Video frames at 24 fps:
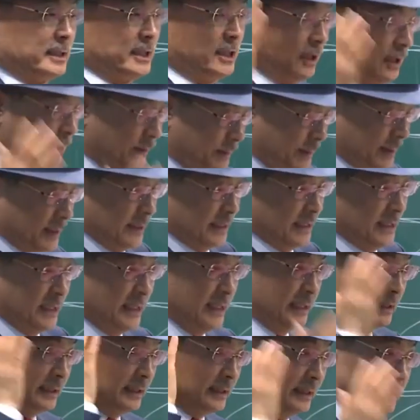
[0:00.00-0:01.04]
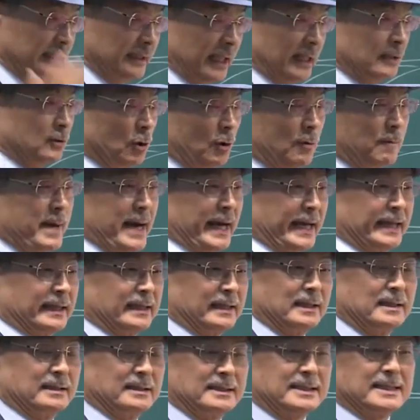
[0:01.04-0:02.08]
ironically, in order for
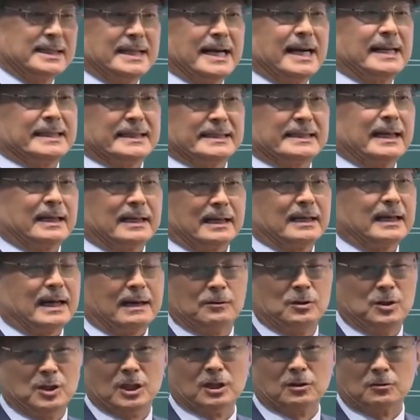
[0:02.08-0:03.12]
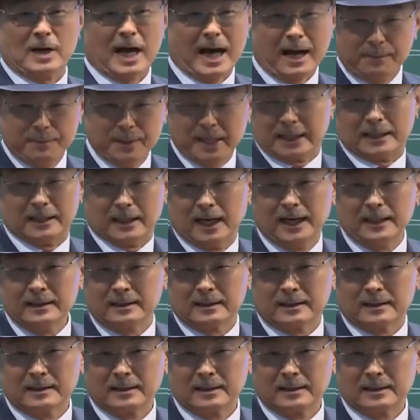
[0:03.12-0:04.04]
you to survive in network marketing,